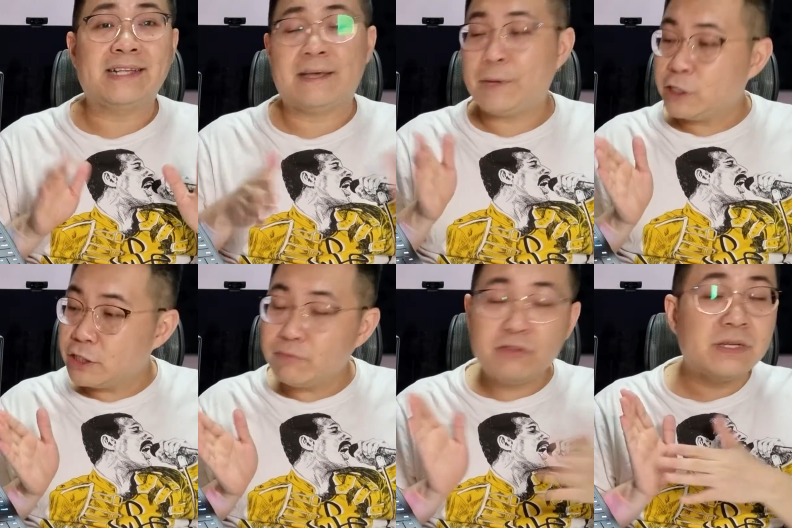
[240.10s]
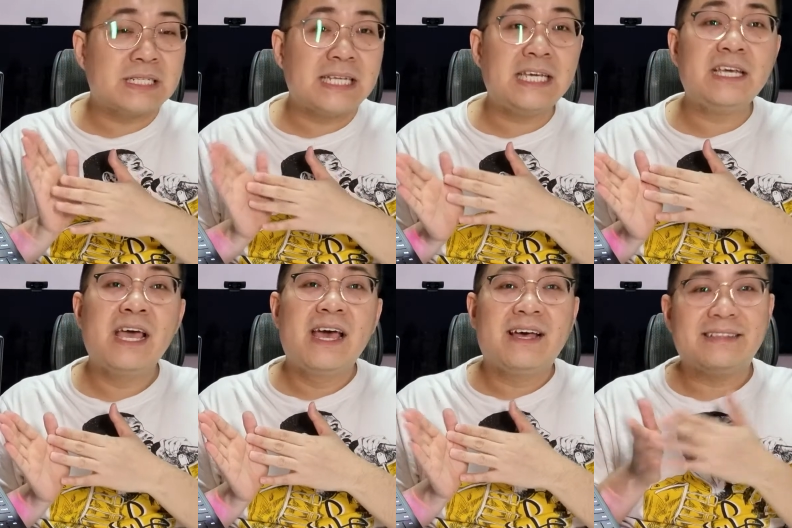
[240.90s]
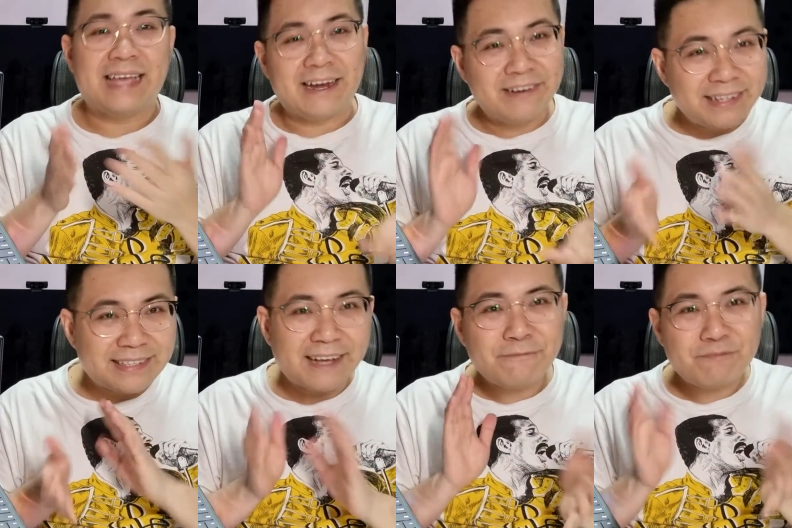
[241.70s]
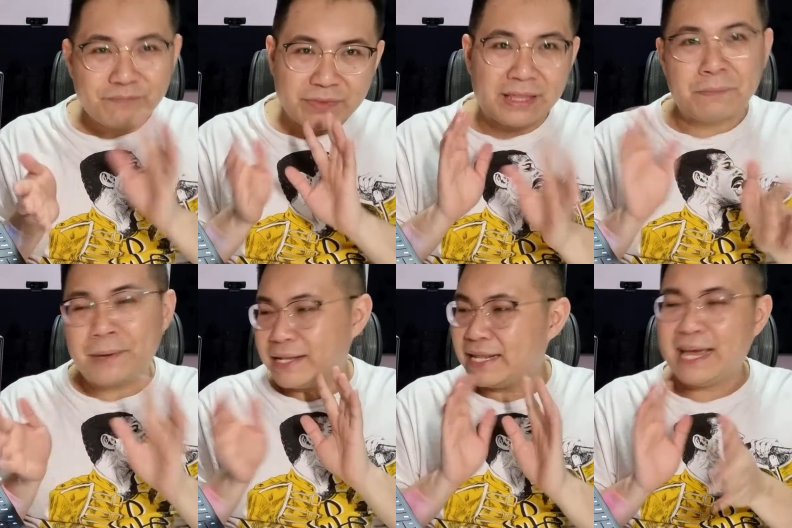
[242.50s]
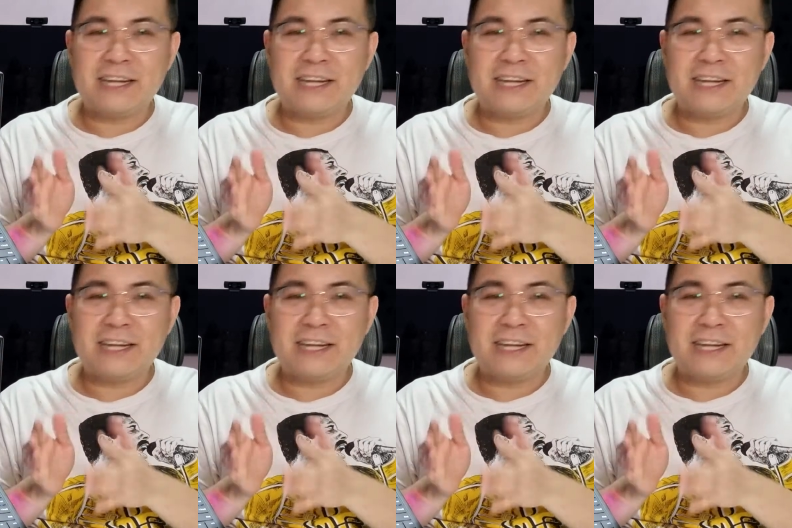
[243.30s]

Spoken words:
I mentioned previously, there is some debate there.